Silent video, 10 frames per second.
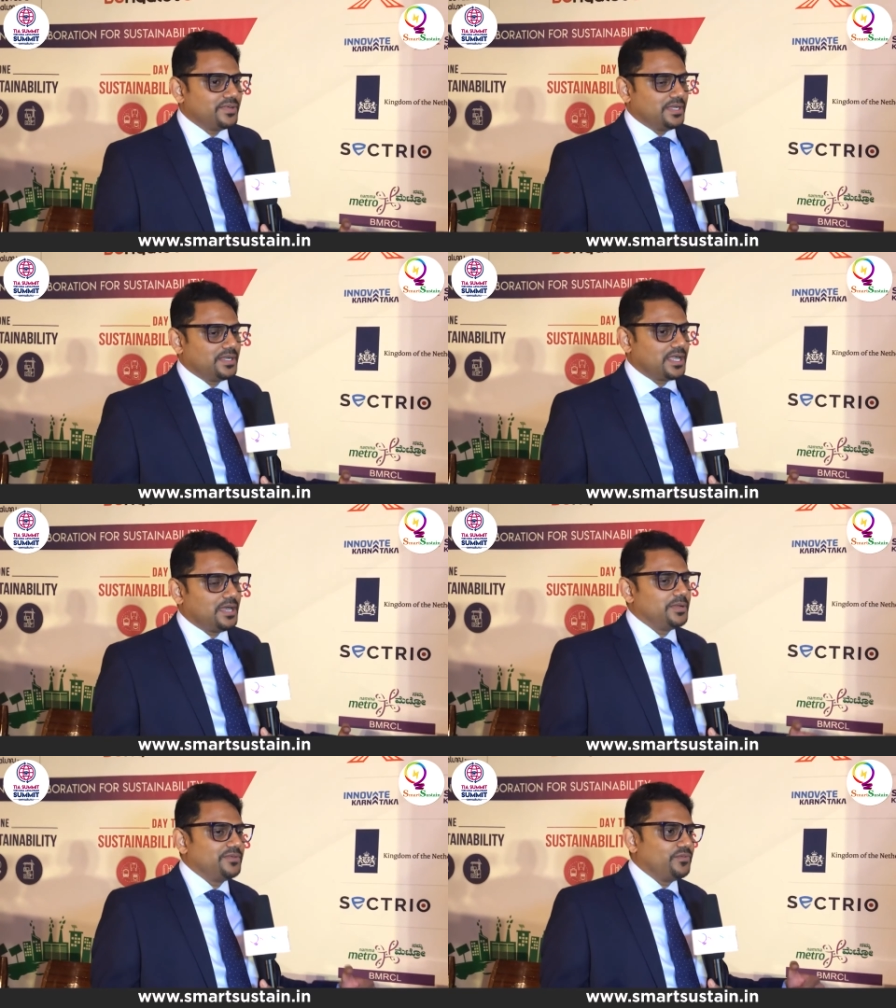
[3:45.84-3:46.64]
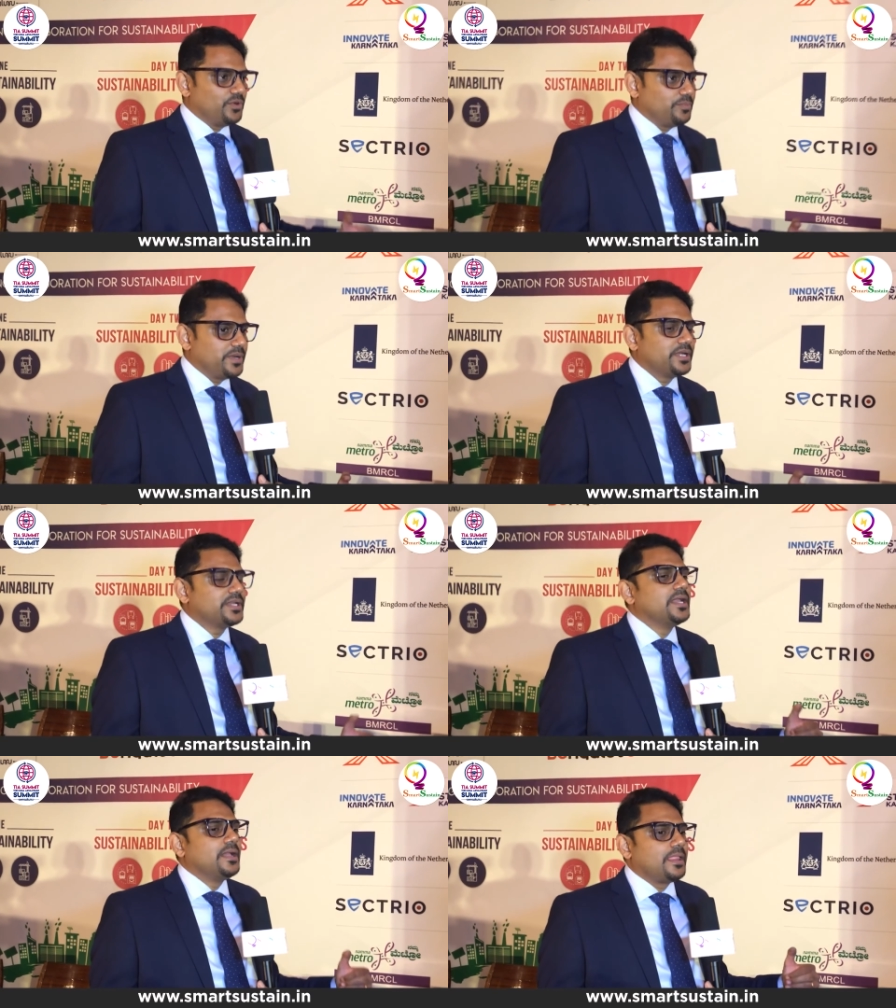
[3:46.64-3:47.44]
uh, carbon footprint
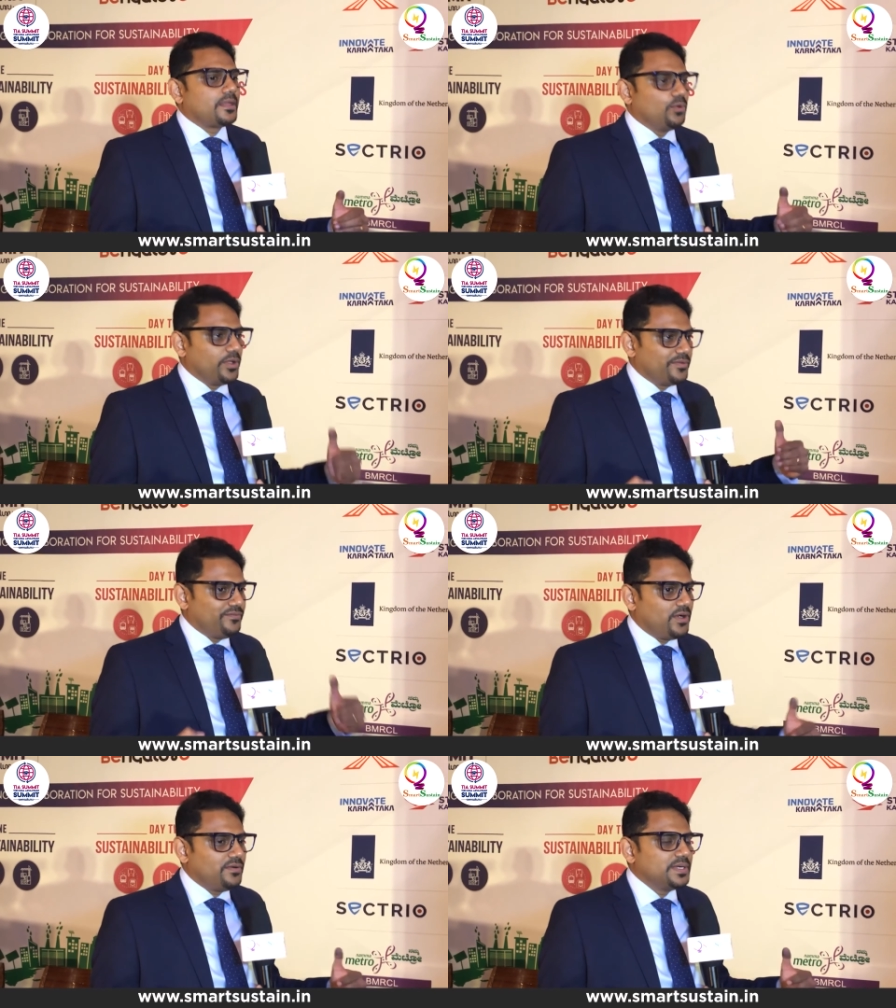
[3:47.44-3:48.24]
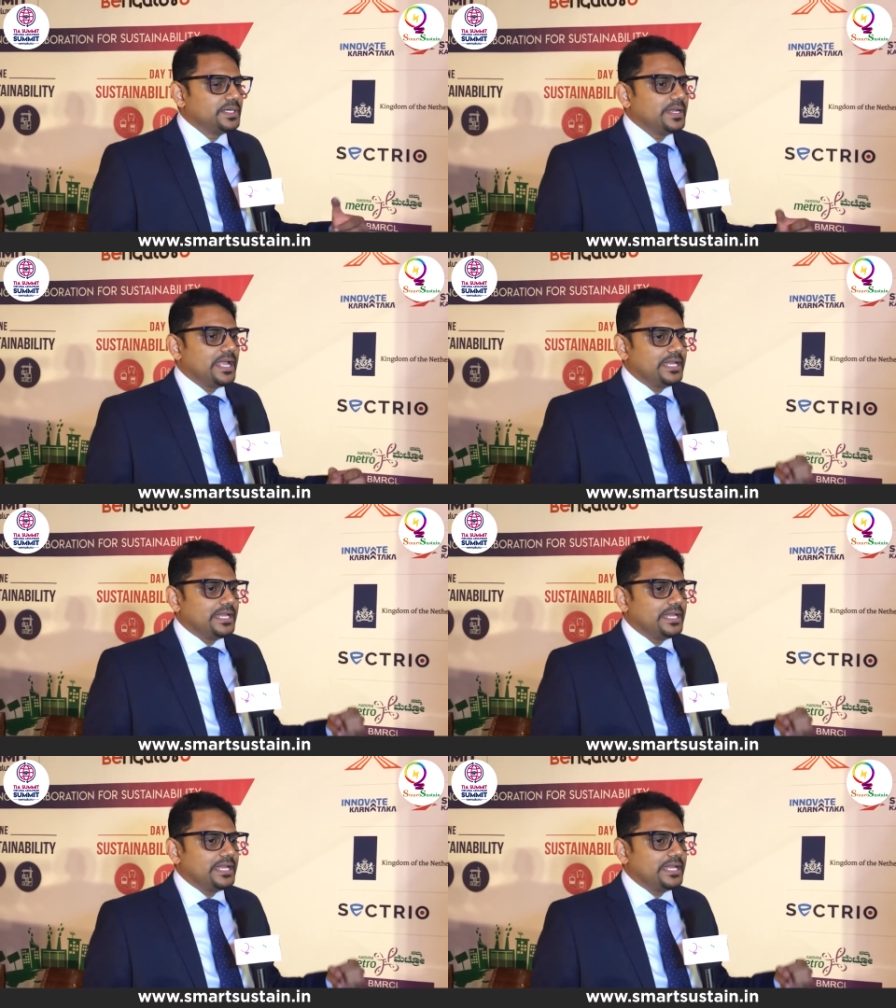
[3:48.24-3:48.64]
going forward.